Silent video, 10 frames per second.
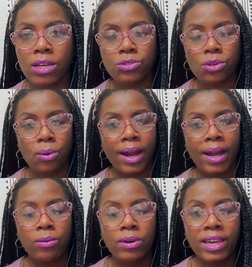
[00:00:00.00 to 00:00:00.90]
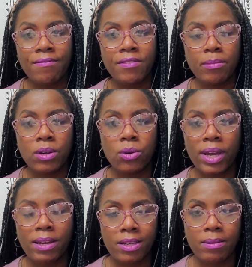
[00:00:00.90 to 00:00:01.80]
so I will give them a
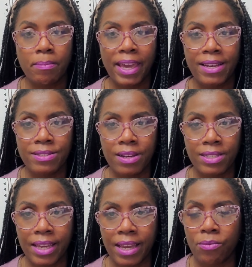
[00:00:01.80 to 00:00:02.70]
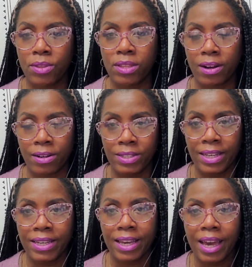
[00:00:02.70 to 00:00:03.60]
quick pan saute with
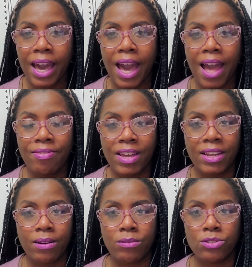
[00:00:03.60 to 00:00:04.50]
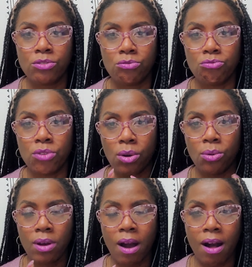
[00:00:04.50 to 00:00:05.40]
garlic and then I'll just
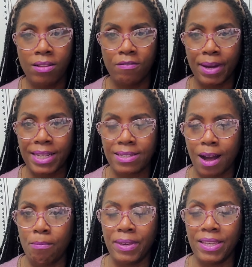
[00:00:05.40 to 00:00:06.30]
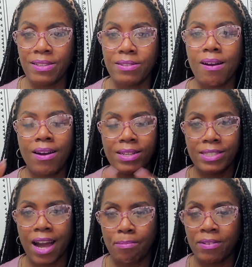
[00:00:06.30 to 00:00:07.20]
load all of my toppings on
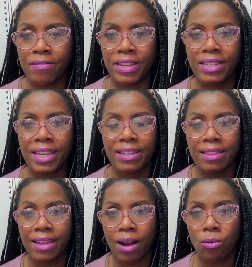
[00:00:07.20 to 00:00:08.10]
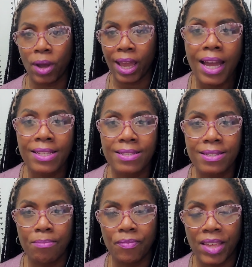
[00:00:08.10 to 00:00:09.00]
top of it and eat it that way. It's
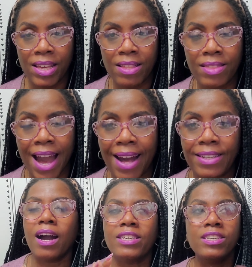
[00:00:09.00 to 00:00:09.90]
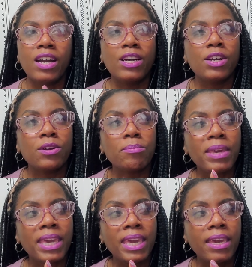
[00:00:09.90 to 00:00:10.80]
something that a younger
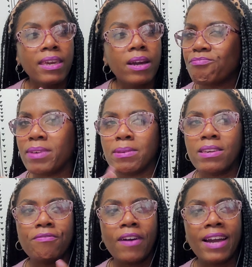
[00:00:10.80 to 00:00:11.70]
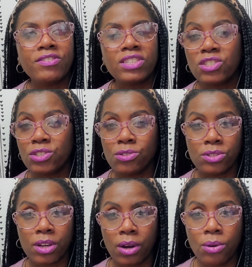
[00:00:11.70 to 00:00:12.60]
me, maybe five, six years
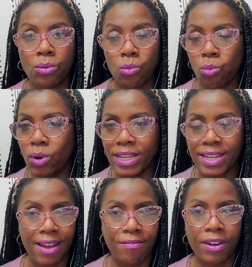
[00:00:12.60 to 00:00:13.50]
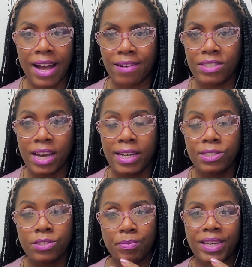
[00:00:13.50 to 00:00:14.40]
ago, would never have
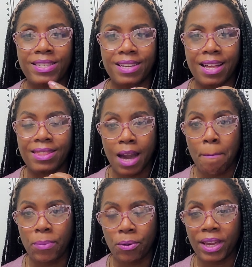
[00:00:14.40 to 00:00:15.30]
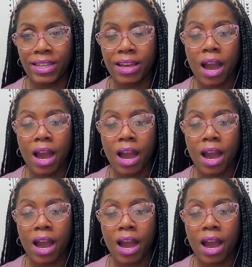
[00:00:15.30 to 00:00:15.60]
touched because at that point,